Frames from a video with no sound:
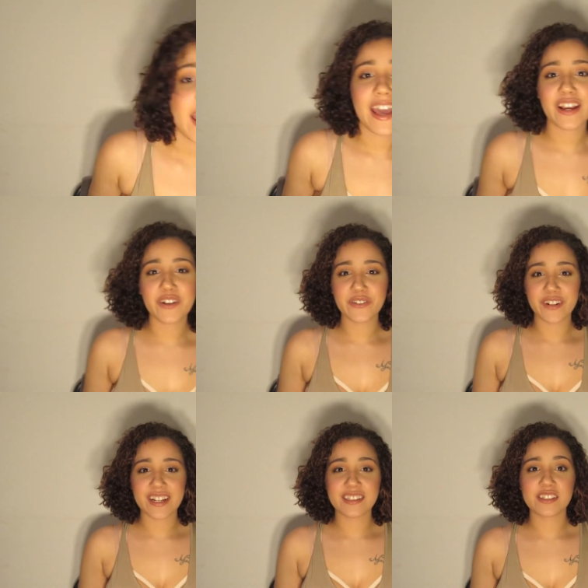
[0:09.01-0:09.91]
Hey
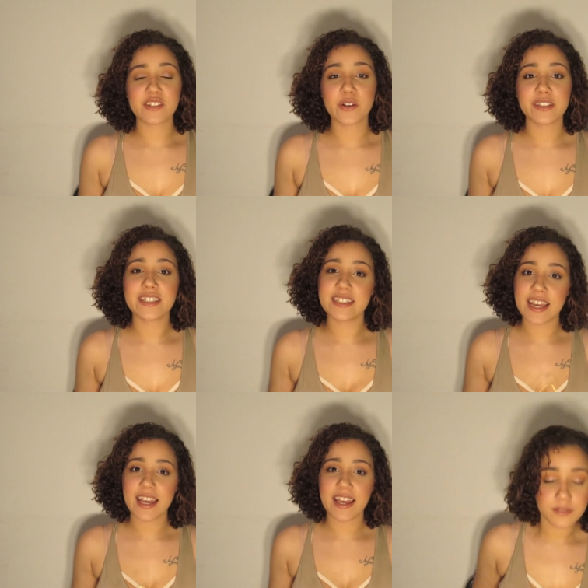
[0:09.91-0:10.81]
girlfriends, so
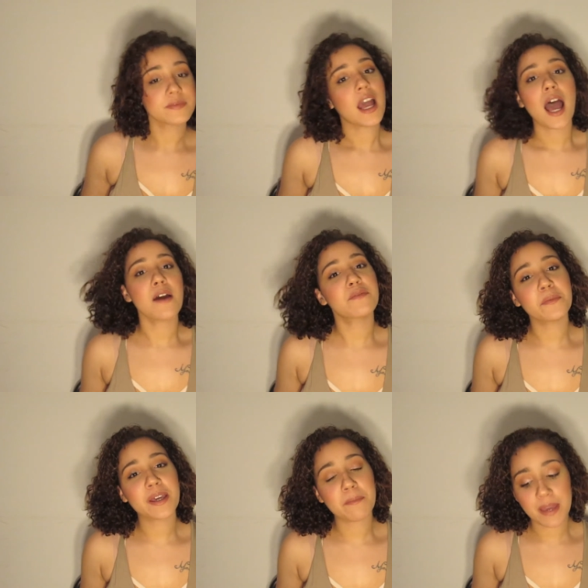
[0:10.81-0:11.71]
today I'm
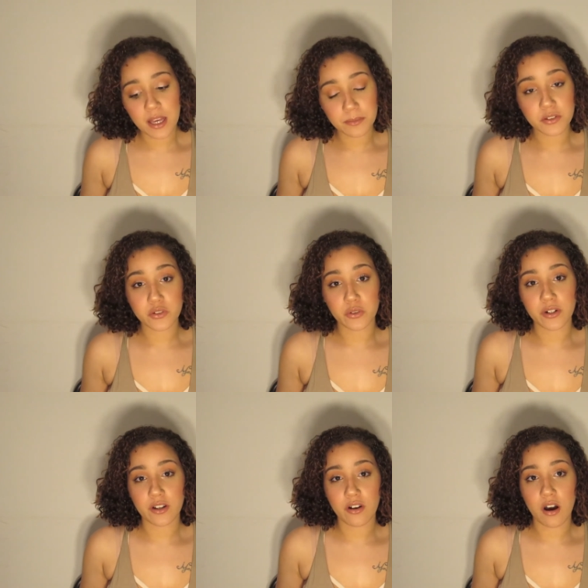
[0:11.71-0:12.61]
filming a makeup
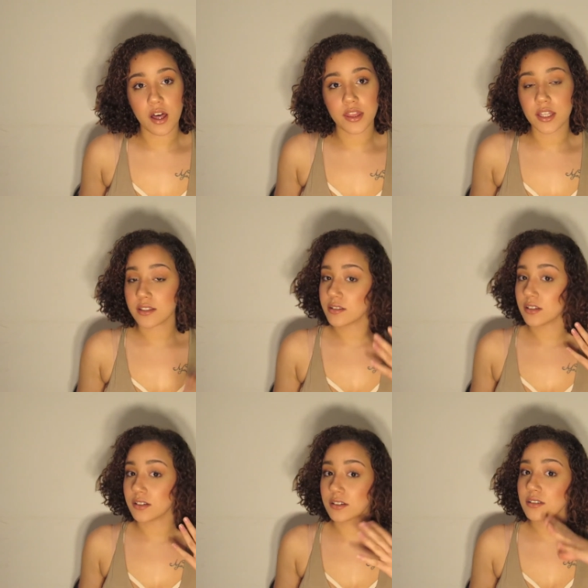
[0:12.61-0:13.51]
tutorial on this
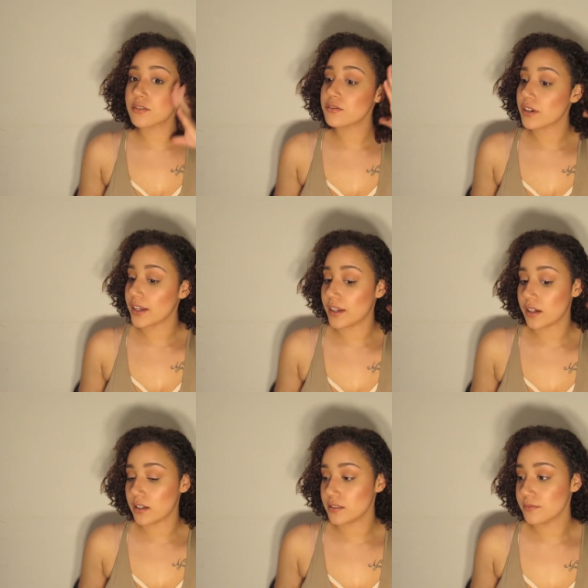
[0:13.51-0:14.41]
look right
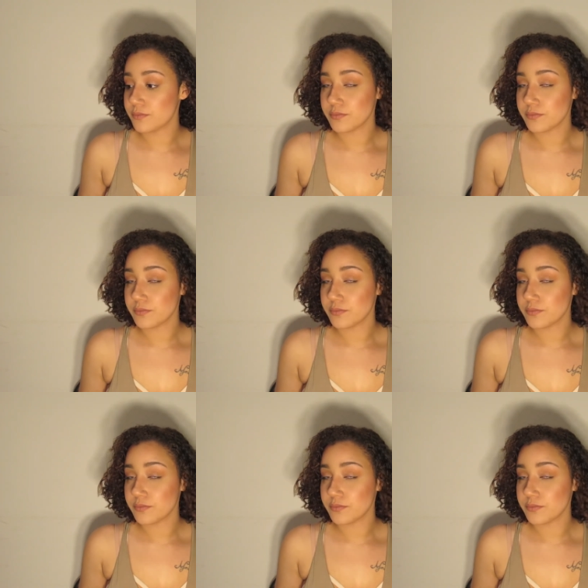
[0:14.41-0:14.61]
here.